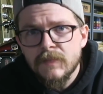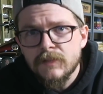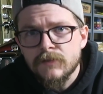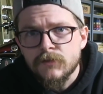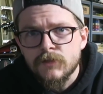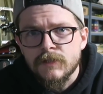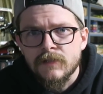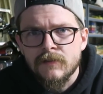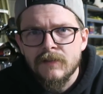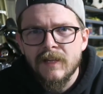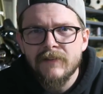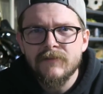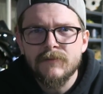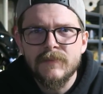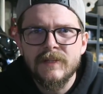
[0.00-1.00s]
shit,
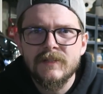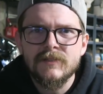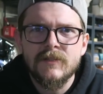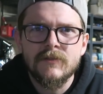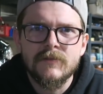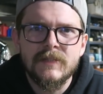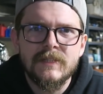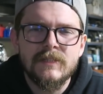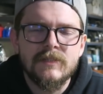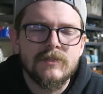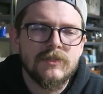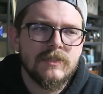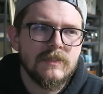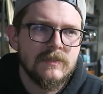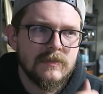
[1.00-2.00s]
11 minutes already,
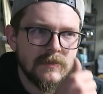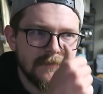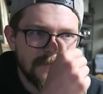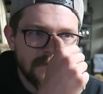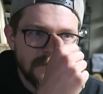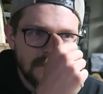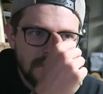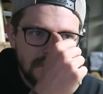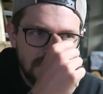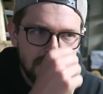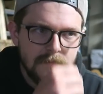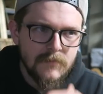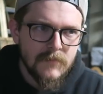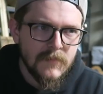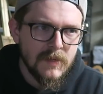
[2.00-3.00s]
jeez.
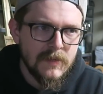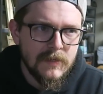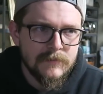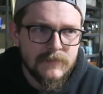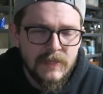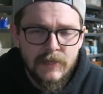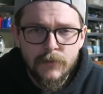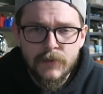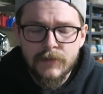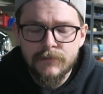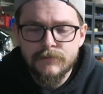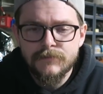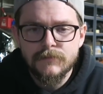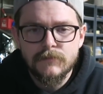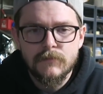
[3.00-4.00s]
Anyway,
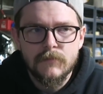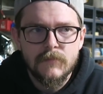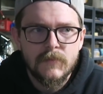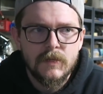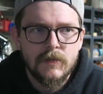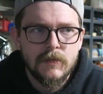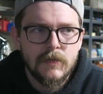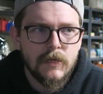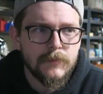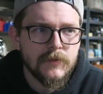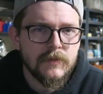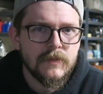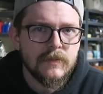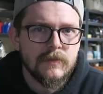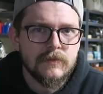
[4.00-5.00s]
couple
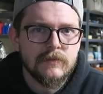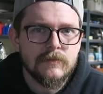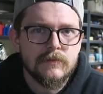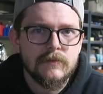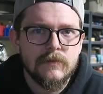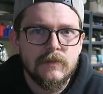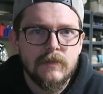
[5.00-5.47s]
things.